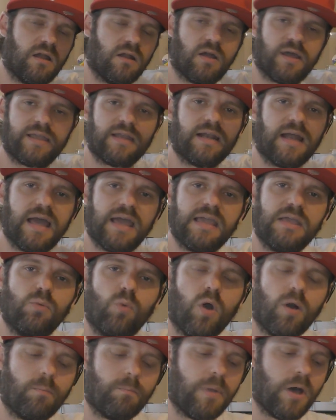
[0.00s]
like an
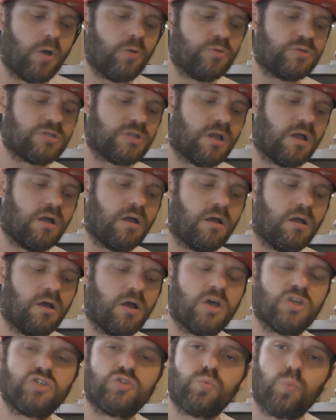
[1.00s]
A1 poster
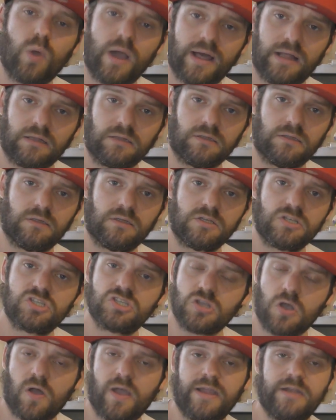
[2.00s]
as well
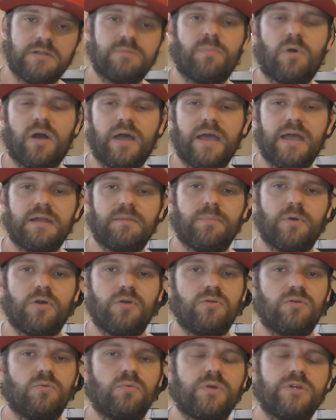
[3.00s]
signed by Ed
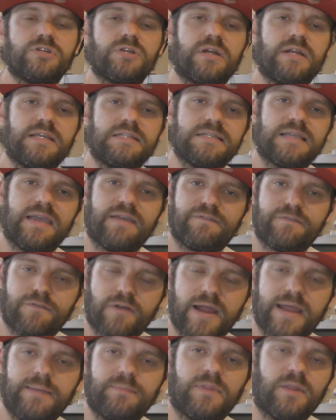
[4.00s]
Boon, which I need to get
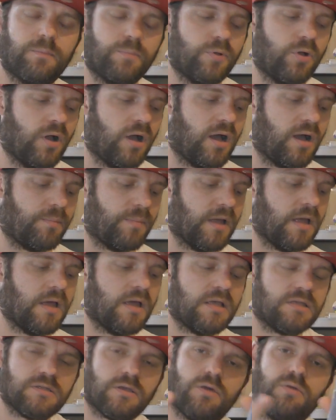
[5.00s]
framed and put up.
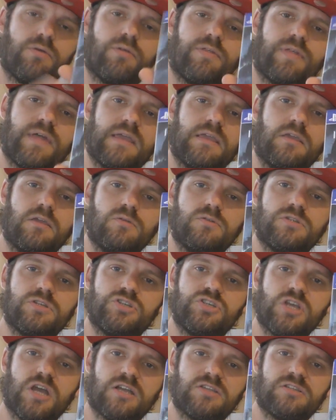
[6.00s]
So thank you to
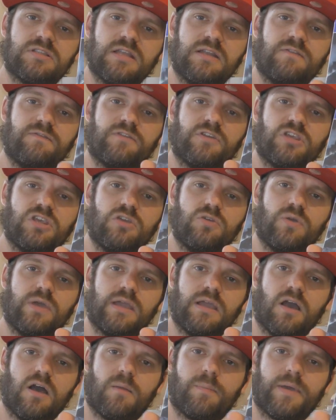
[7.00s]
Justin for
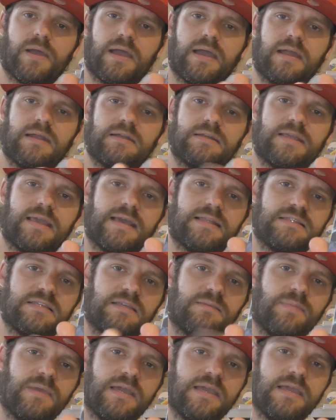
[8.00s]
queuing up and
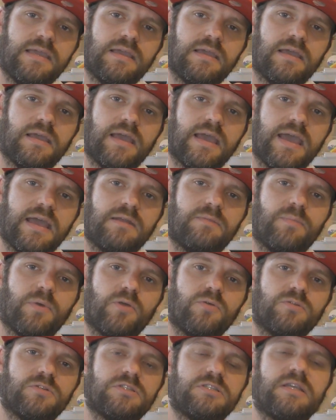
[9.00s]
getting me Ed
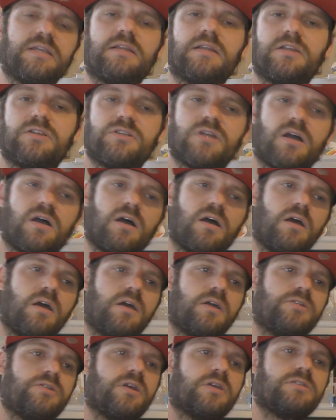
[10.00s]
Boon's signature.
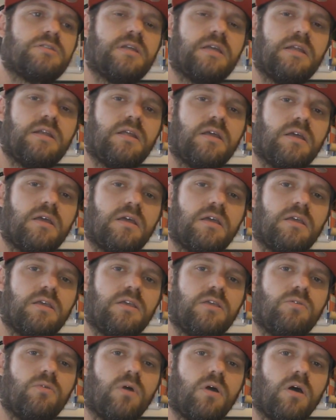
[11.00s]
Justin,
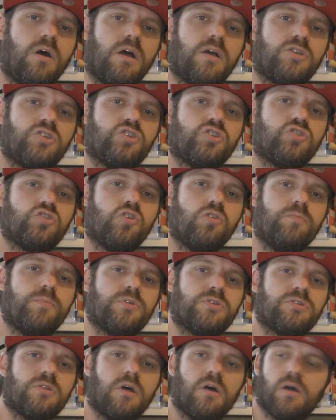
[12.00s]
you are a
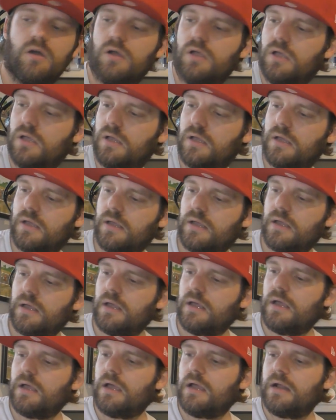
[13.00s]
superstar.
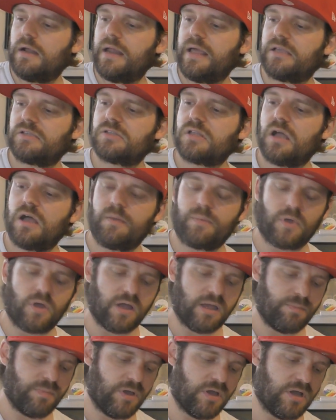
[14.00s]
Next up,
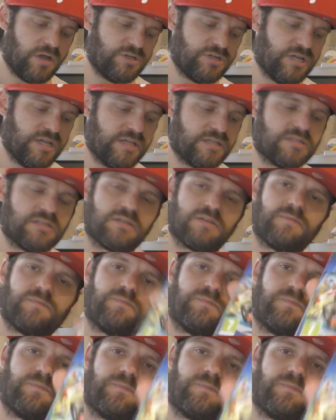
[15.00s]
I purchased